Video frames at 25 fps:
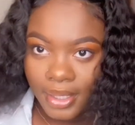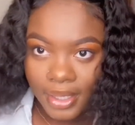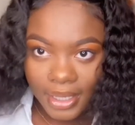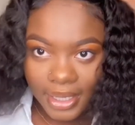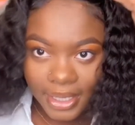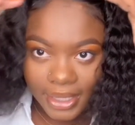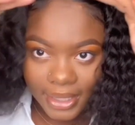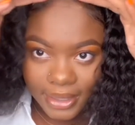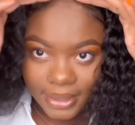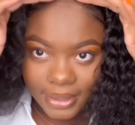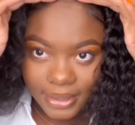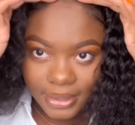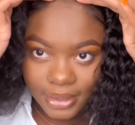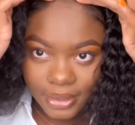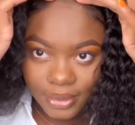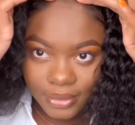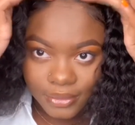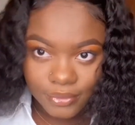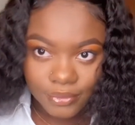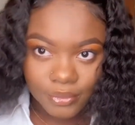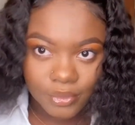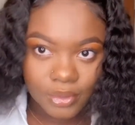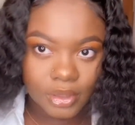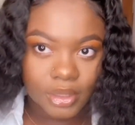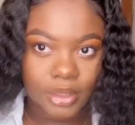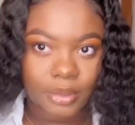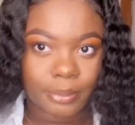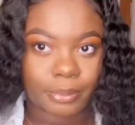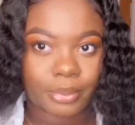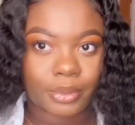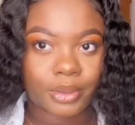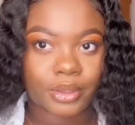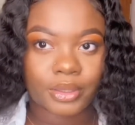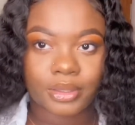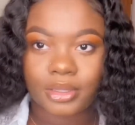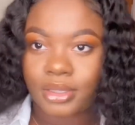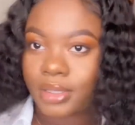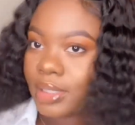I didn't really
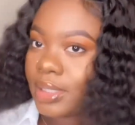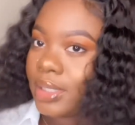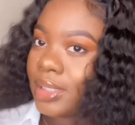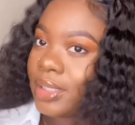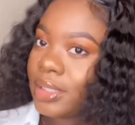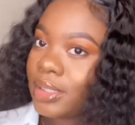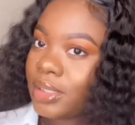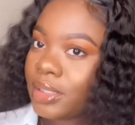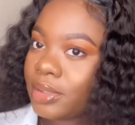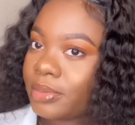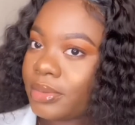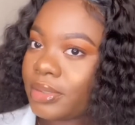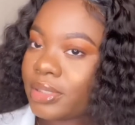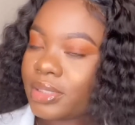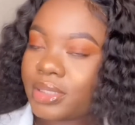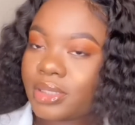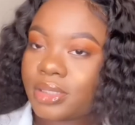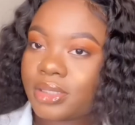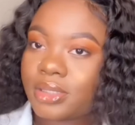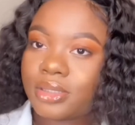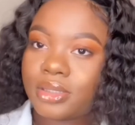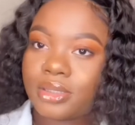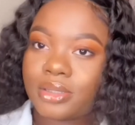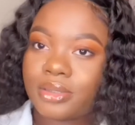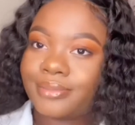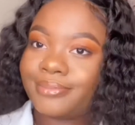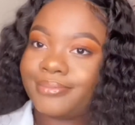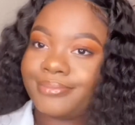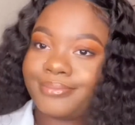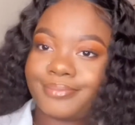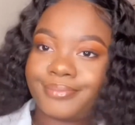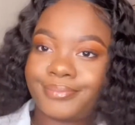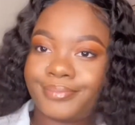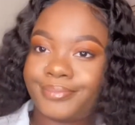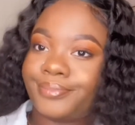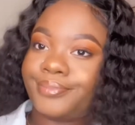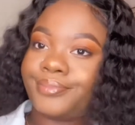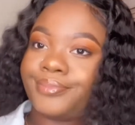pluck the hair because
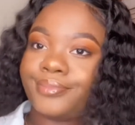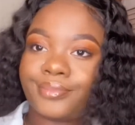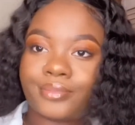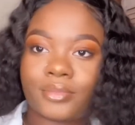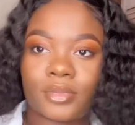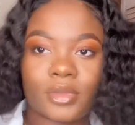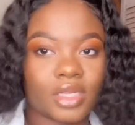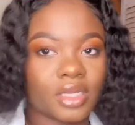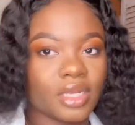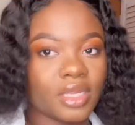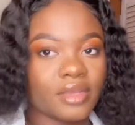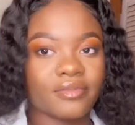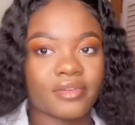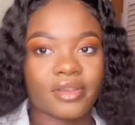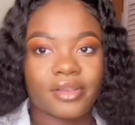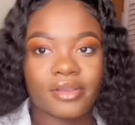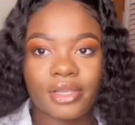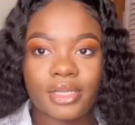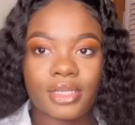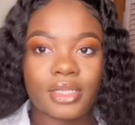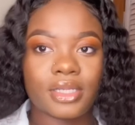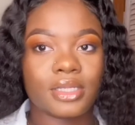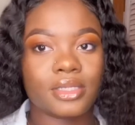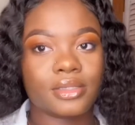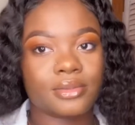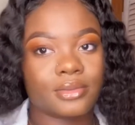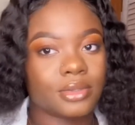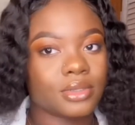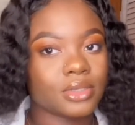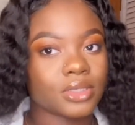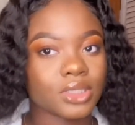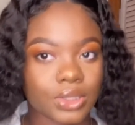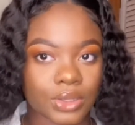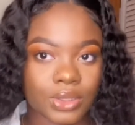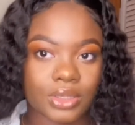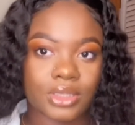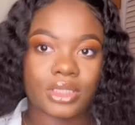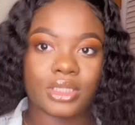never really
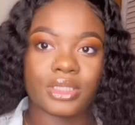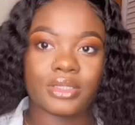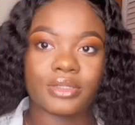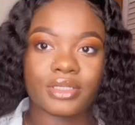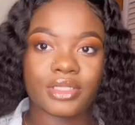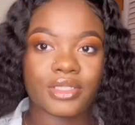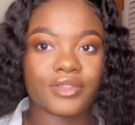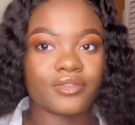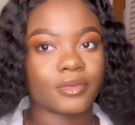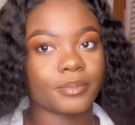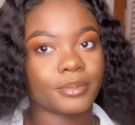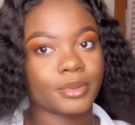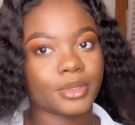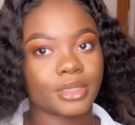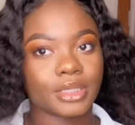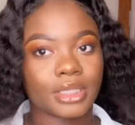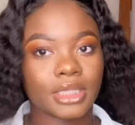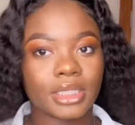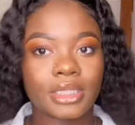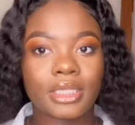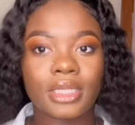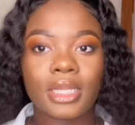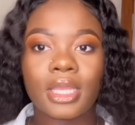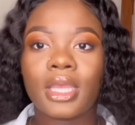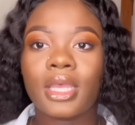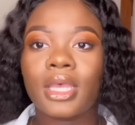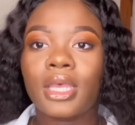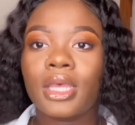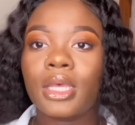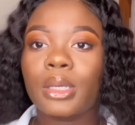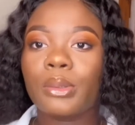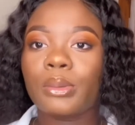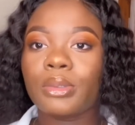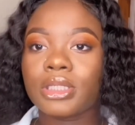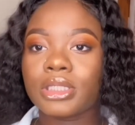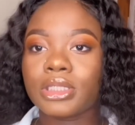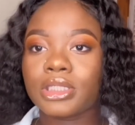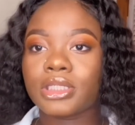so serious to pluck it. It
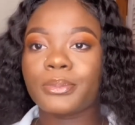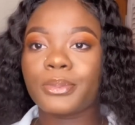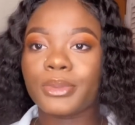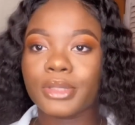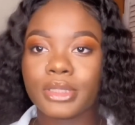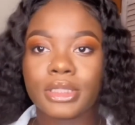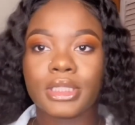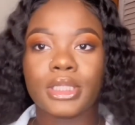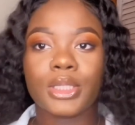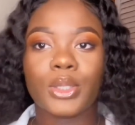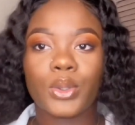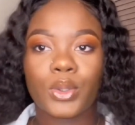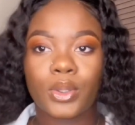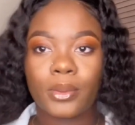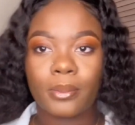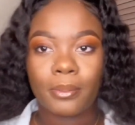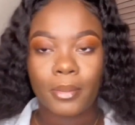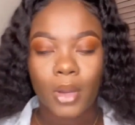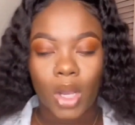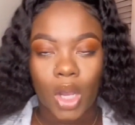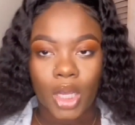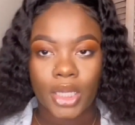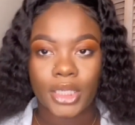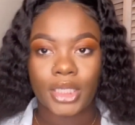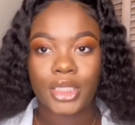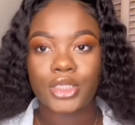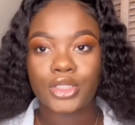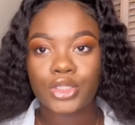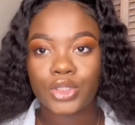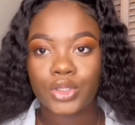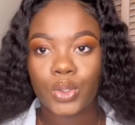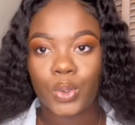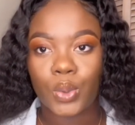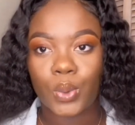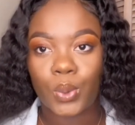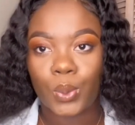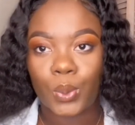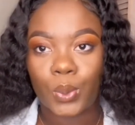was pretty good on its
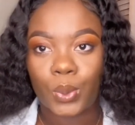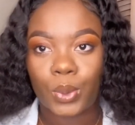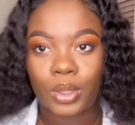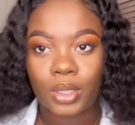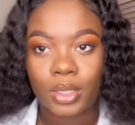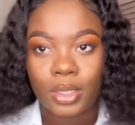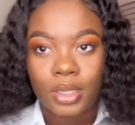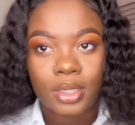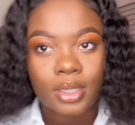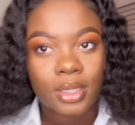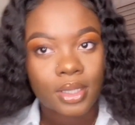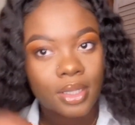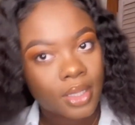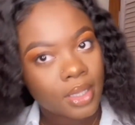own.